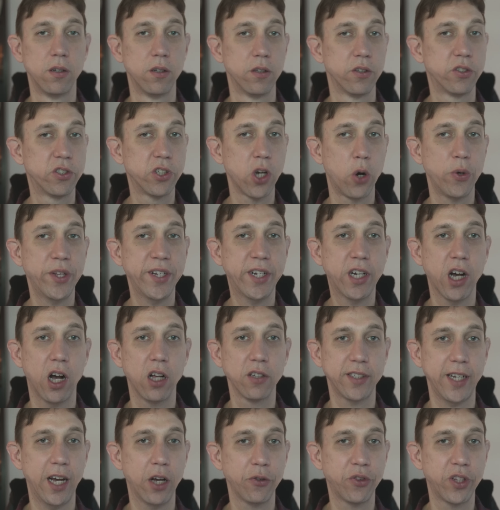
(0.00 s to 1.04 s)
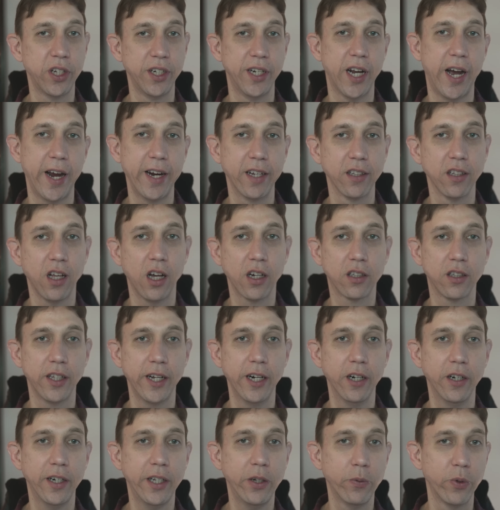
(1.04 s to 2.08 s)
Sony calls out the dialogue
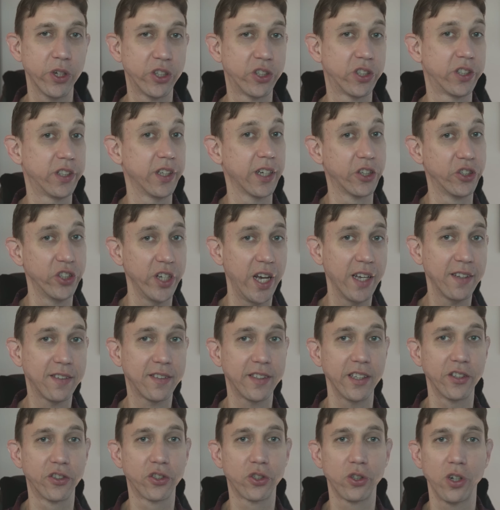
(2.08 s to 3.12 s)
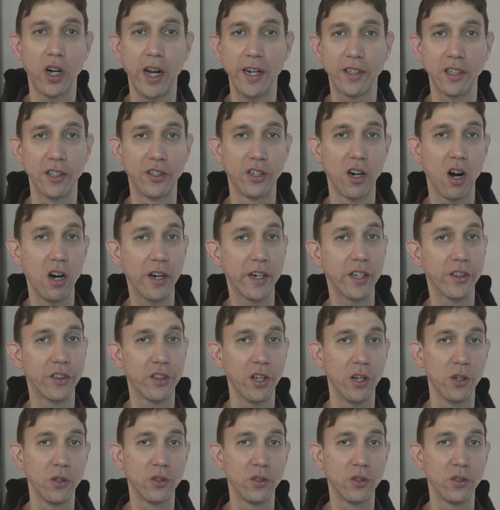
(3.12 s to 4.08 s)
clarity, which suggests it's trying to target those